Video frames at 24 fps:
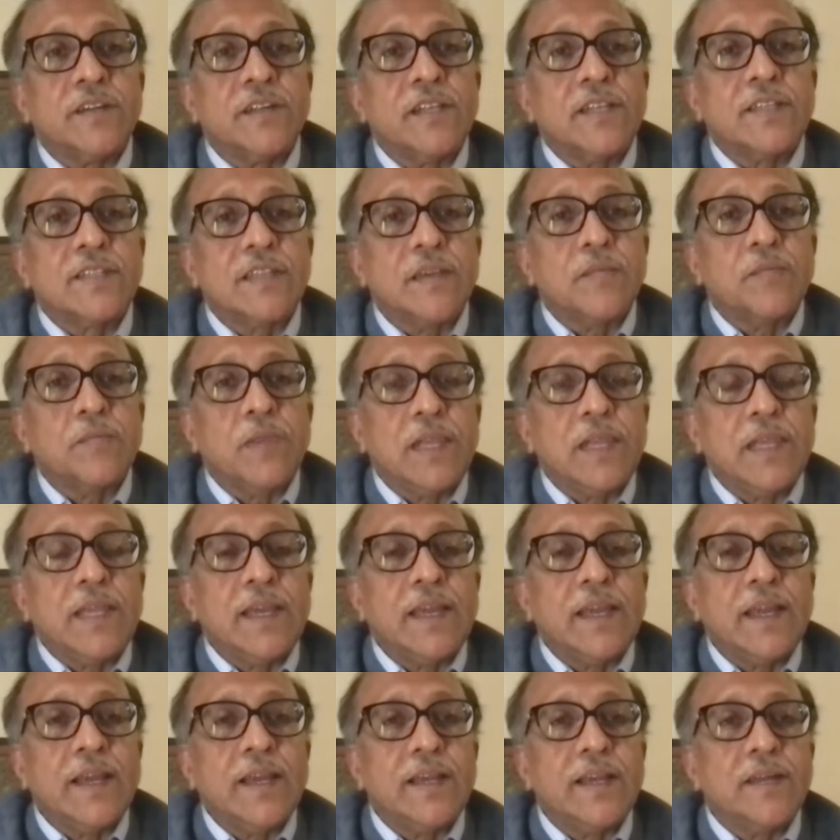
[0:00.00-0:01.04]

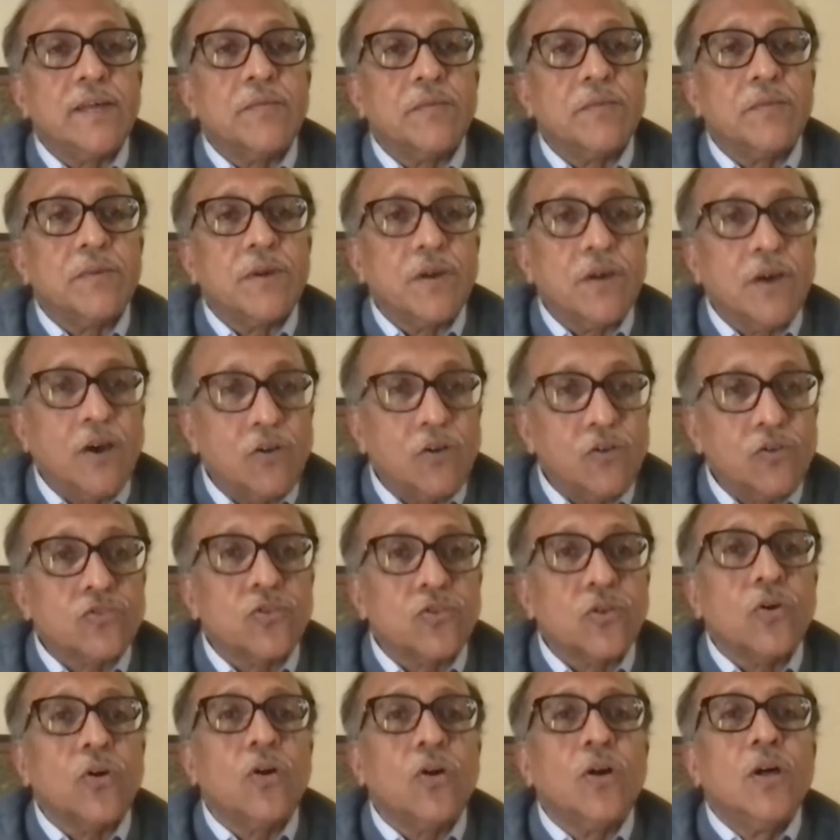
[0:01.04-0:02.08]
Assembly, and
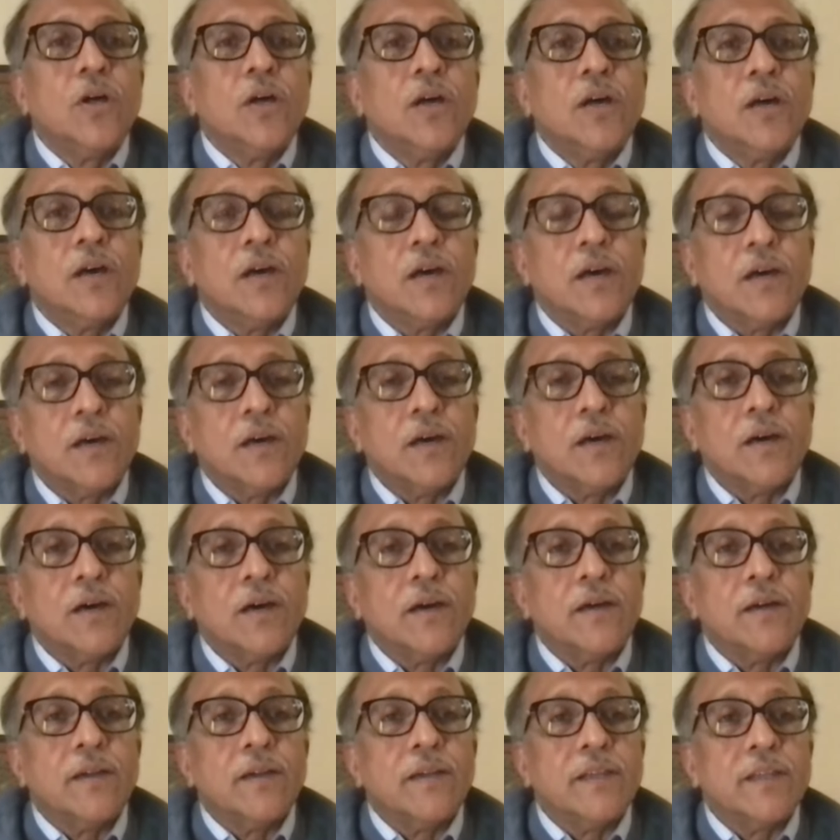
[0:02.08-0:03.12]
also
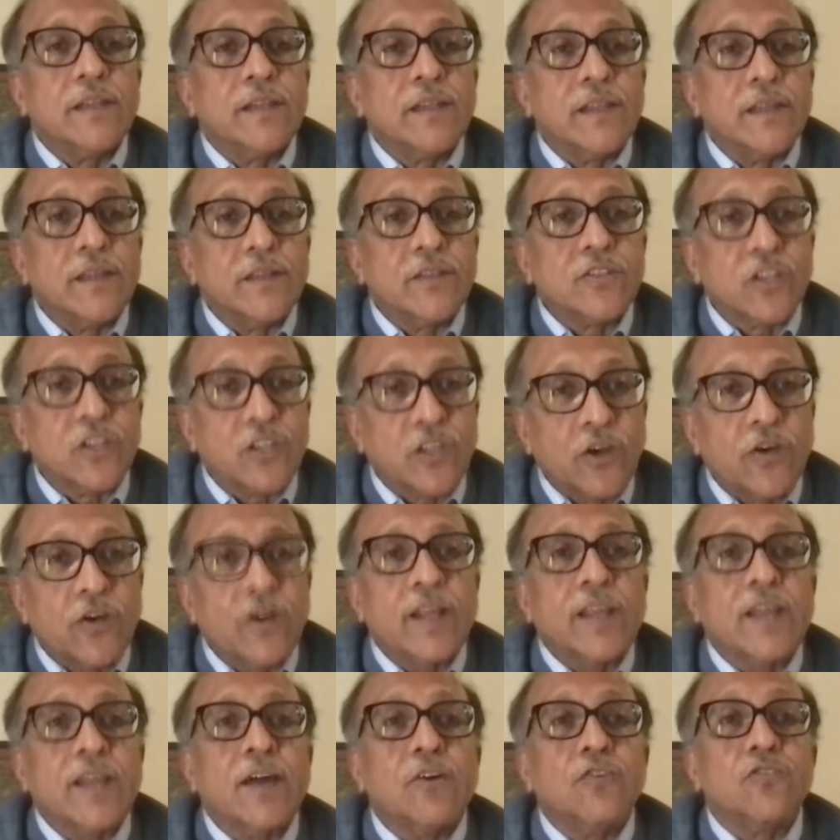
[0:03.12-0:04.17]
in the
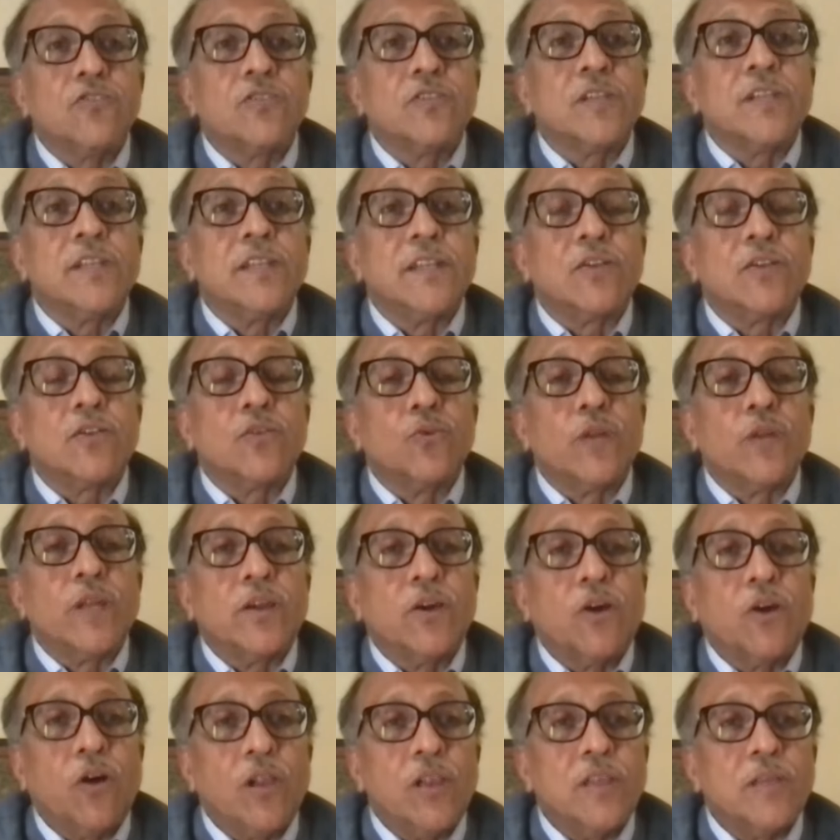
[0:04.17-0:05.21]
Security Council,
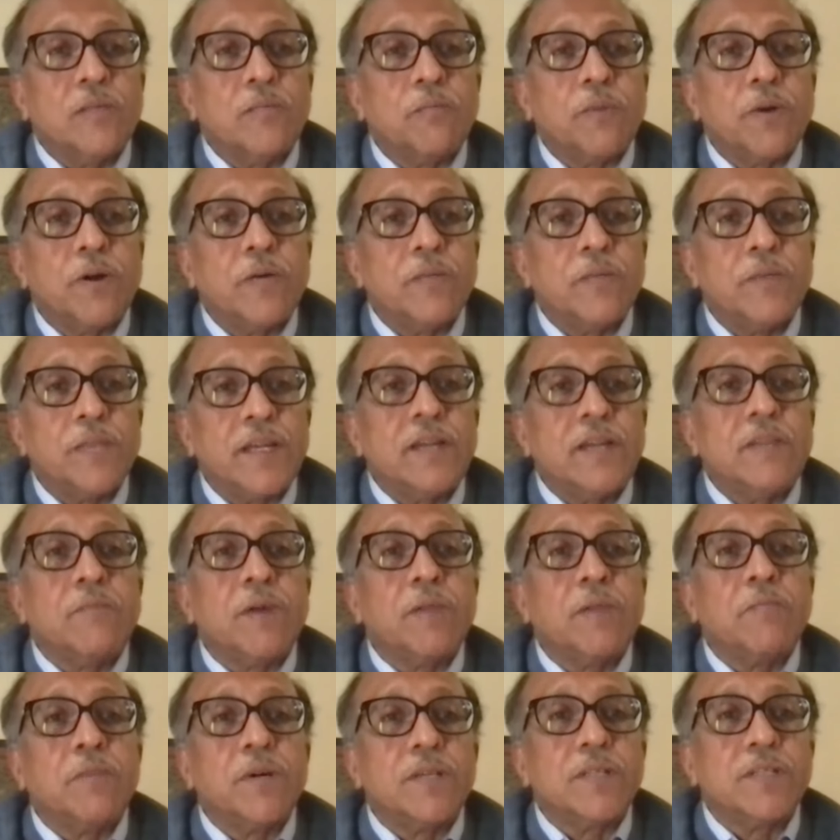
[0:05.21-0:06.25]
including all the permanent
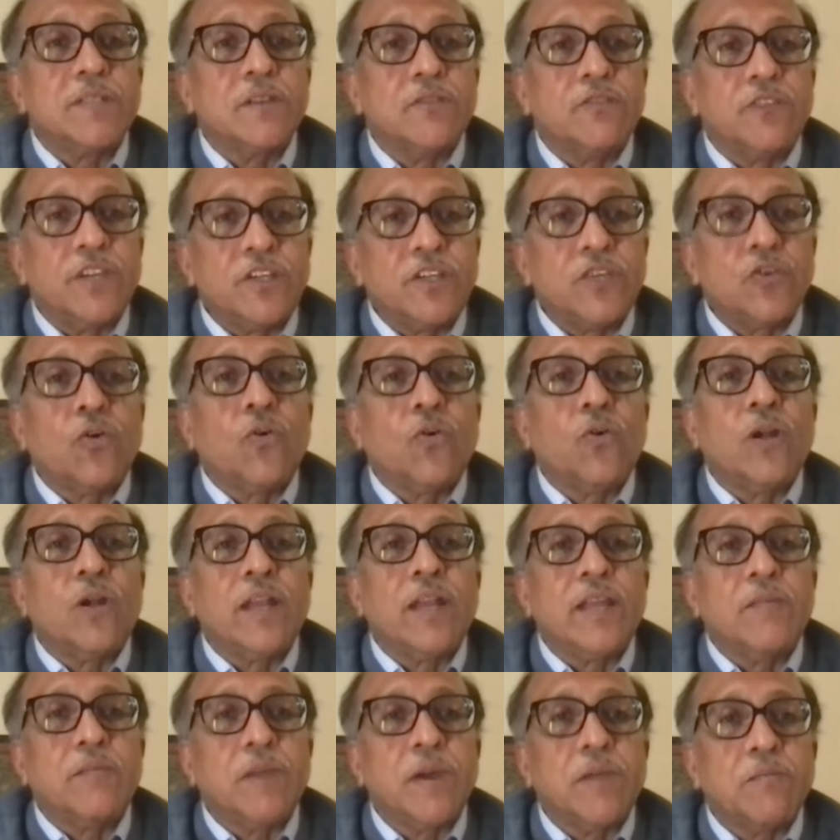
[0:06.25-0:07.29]
members, the
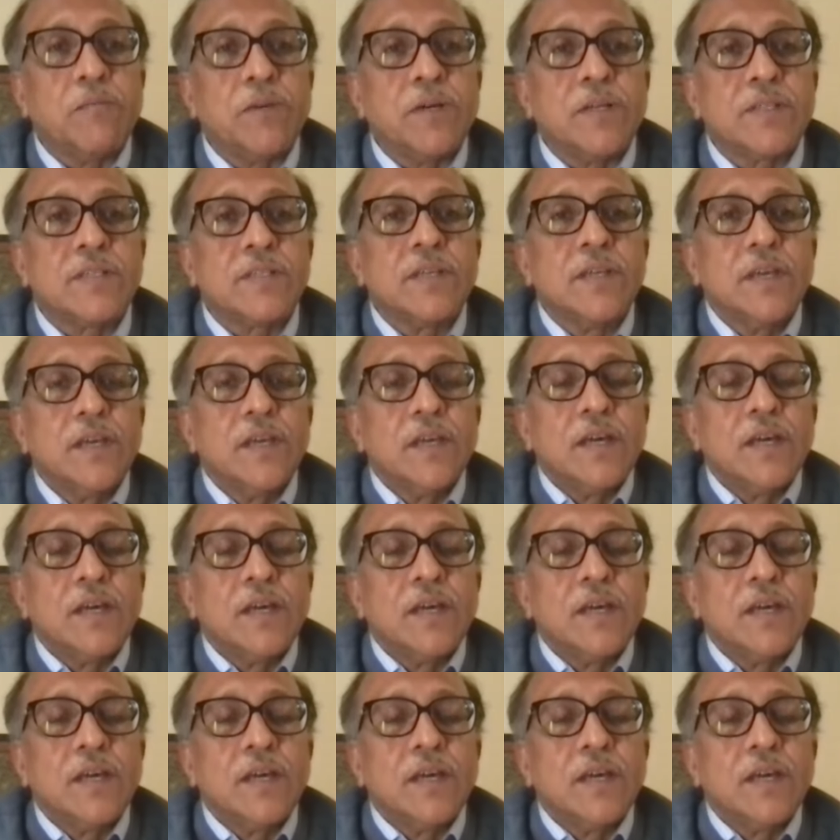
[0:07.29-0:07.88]
veto-holding members.